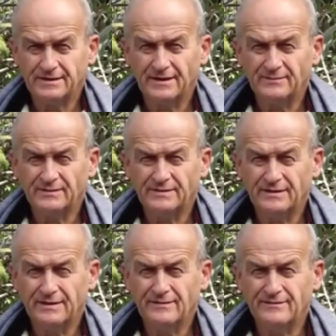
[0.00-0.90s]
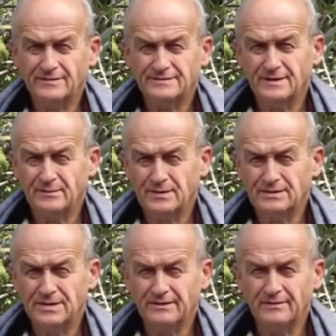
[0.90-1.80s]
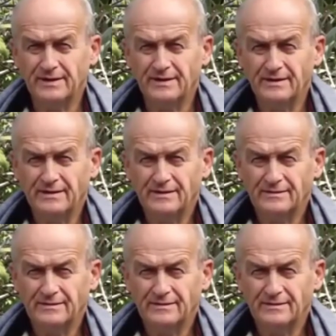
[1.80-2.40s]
I came to Kenya first time in January